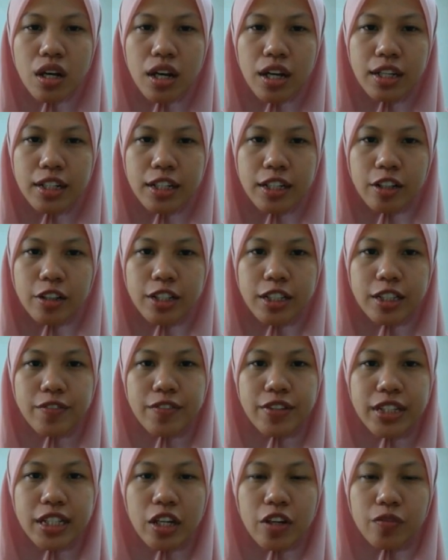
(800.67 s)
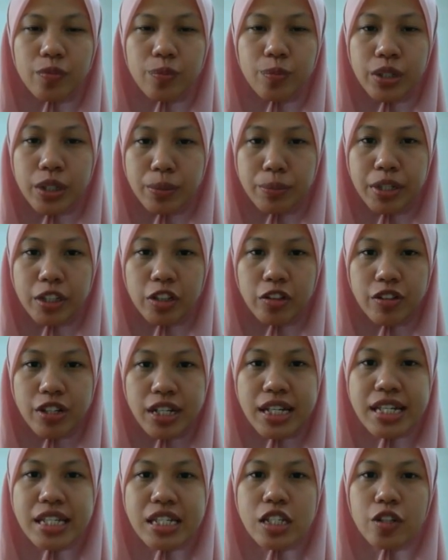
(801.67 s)
The conductivity of a material
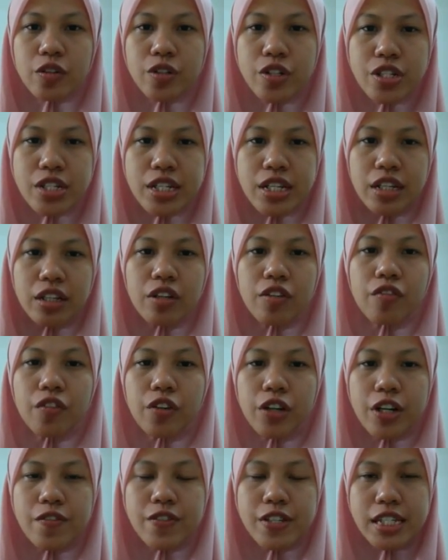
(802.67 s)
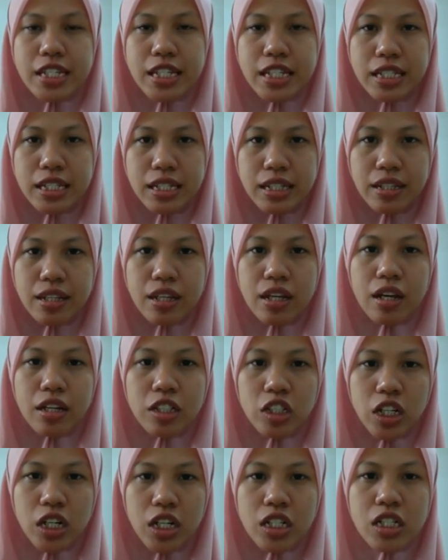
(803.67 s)
is crucial for efficient
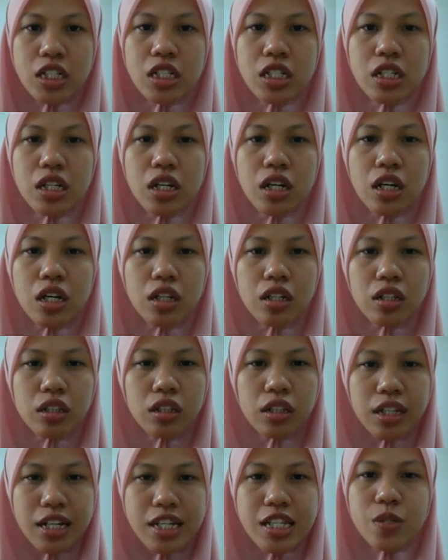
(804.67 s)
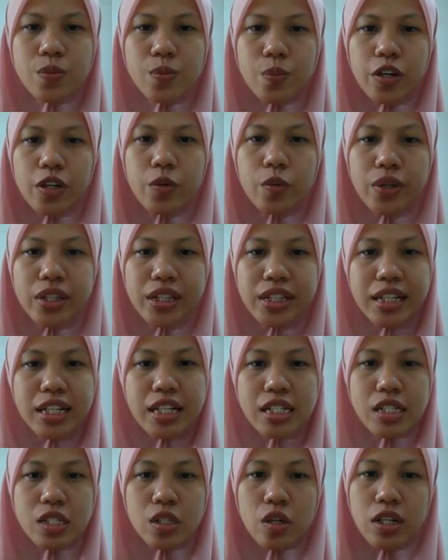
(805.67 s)
charge transport within a
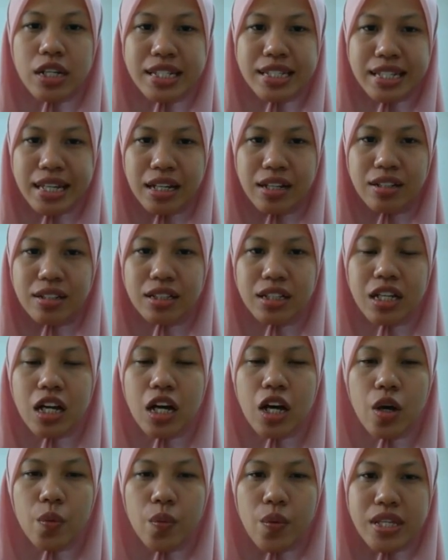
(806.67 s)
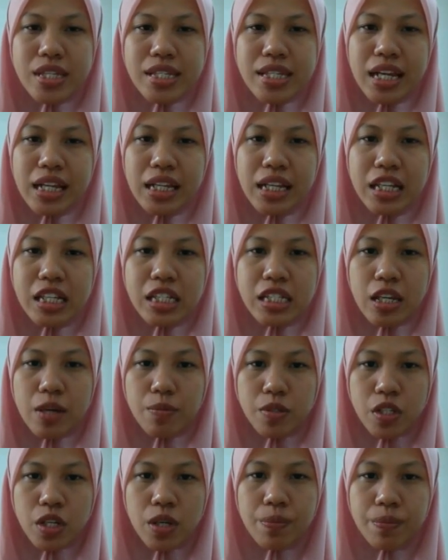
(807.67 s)
solar cell. When sunlight is
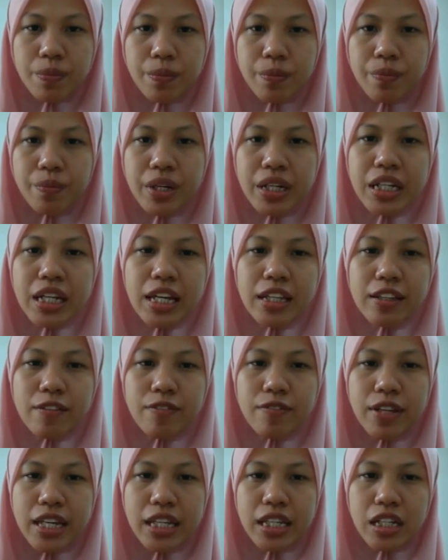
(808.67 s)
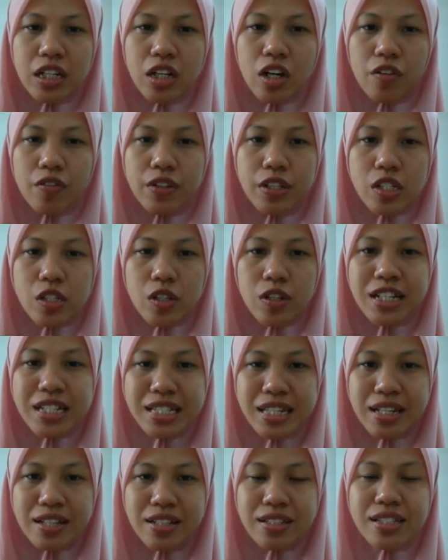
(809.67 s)
absorbed by the active layer of the solar
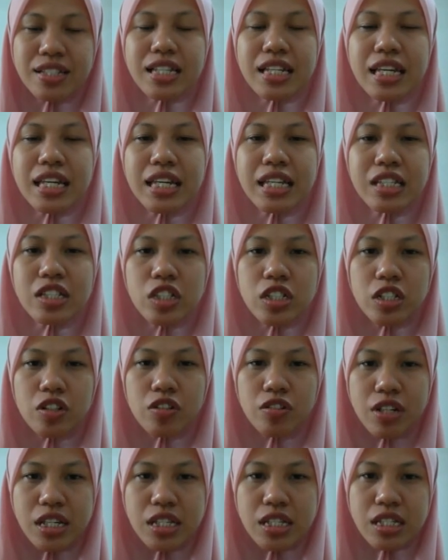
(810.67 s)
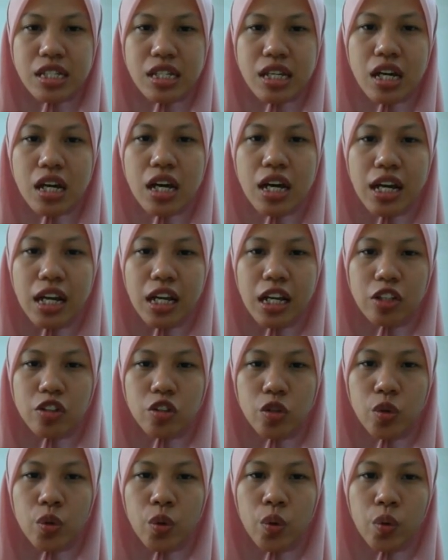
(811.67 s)
cell, it generates
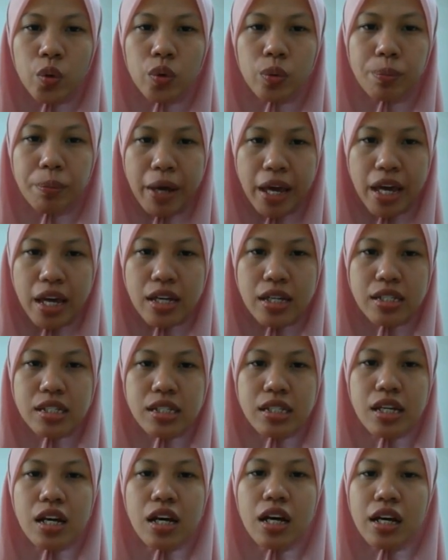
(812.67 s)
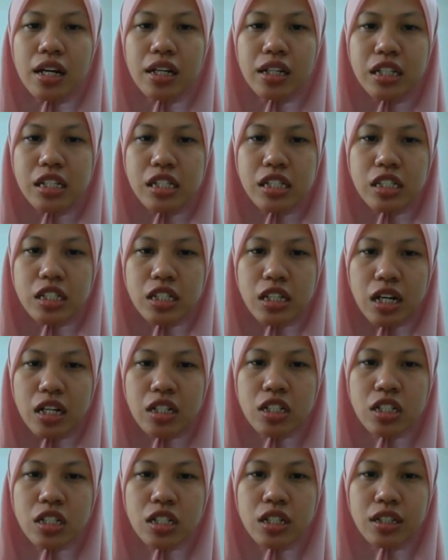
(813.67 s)
electron-hole pairs. These
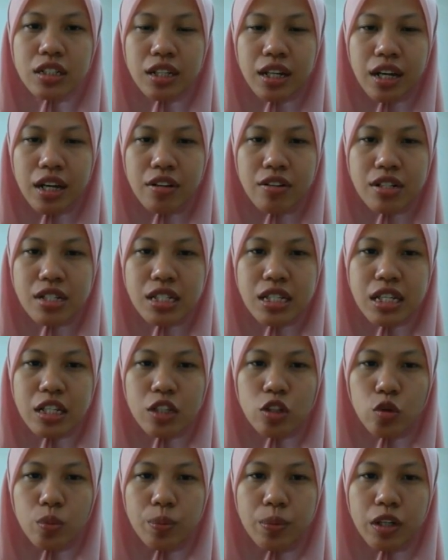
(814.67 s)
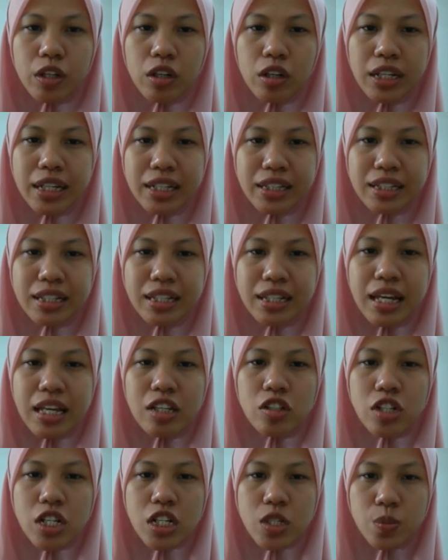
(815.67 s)
charge carriers need to be collected and
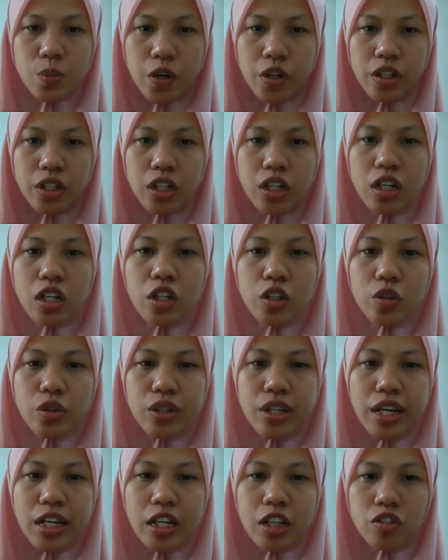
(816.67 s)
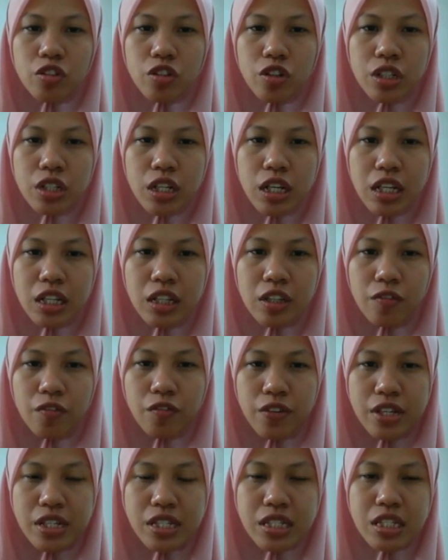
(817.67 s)
transported to the electrode
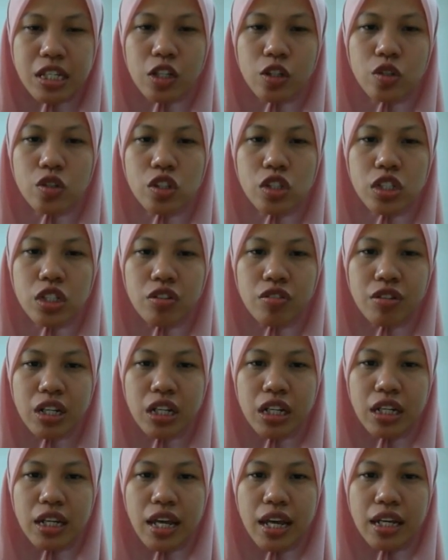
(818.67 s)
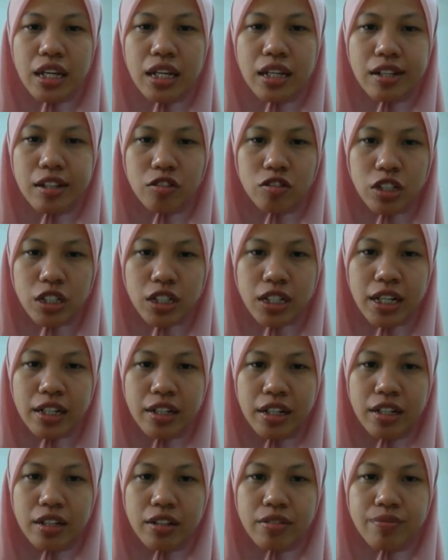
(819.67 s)
interface to generate an electric current.
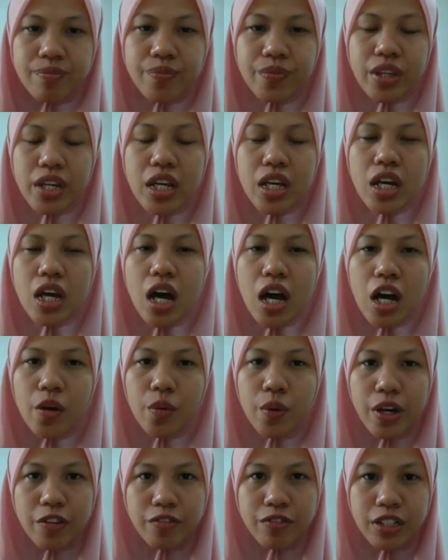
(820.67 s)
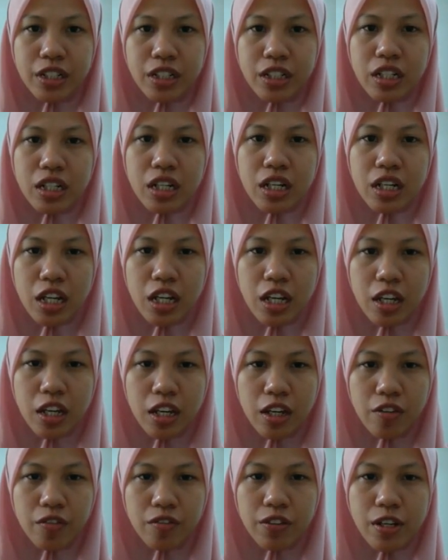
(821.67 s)
However,
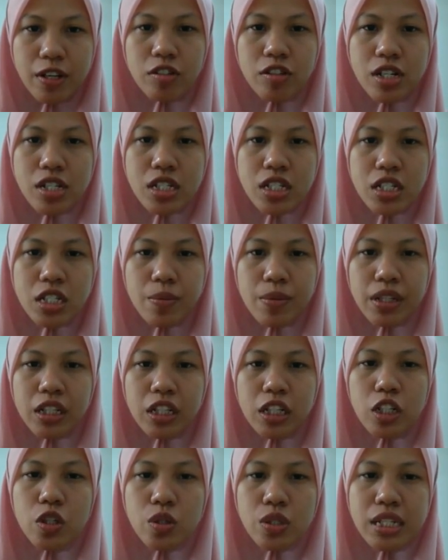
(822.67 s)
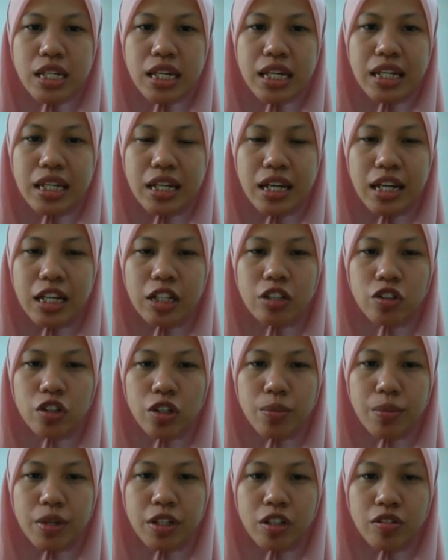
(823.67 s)
if the transition metal used in the electrode
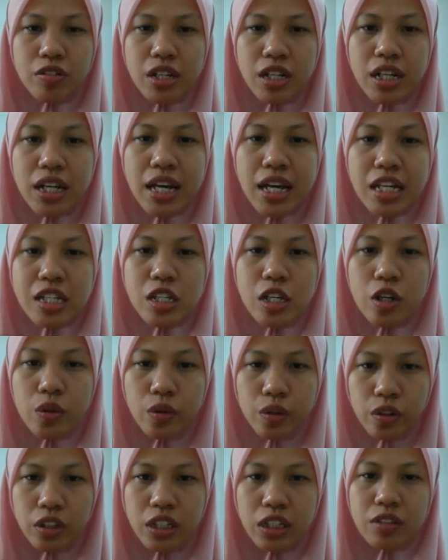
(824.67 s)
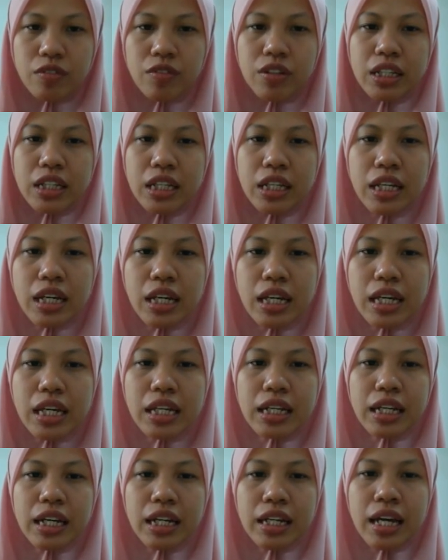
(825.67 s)
material has low conductivity, it
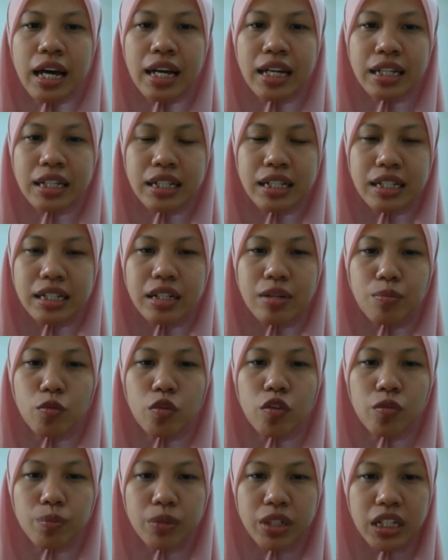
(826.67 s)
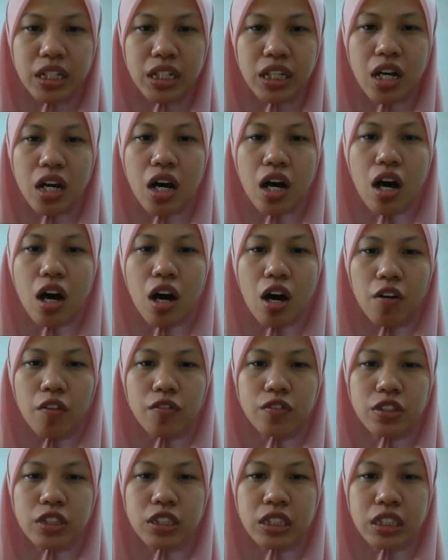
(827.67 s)
can hinder the movement of
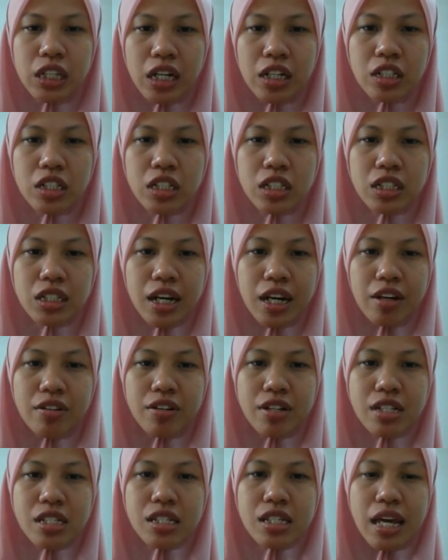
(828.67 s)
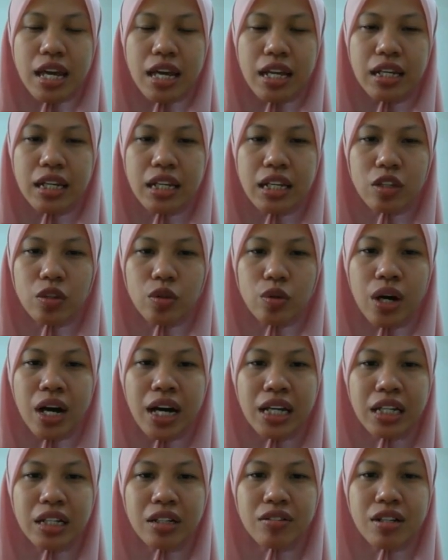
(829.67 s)
charge carriers and lead to
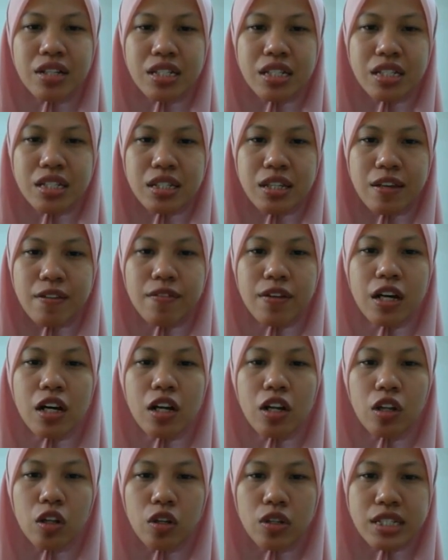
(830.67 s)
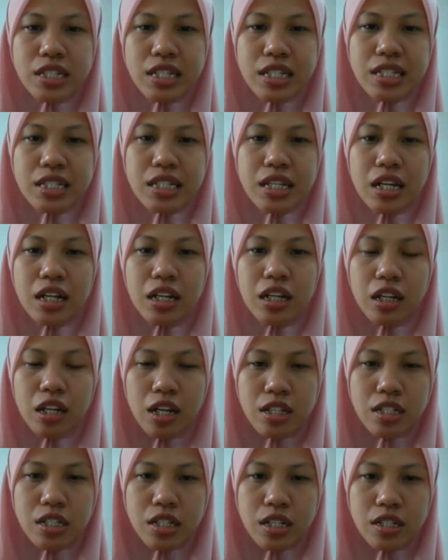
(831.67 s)
higher resistive
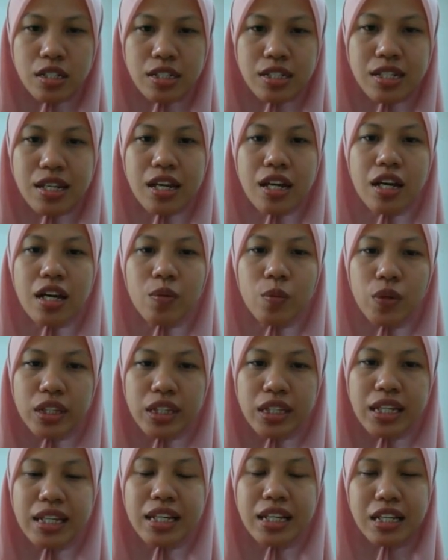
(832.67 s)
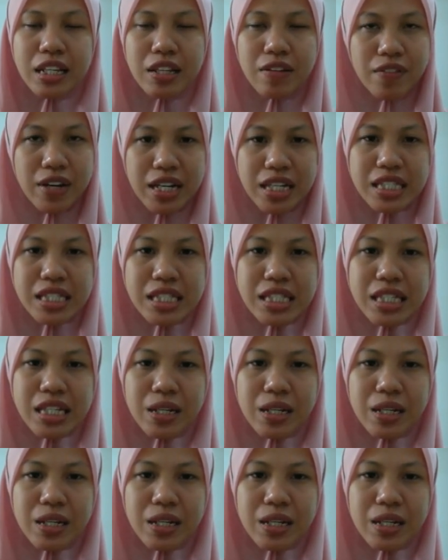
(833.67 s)
losses within the device.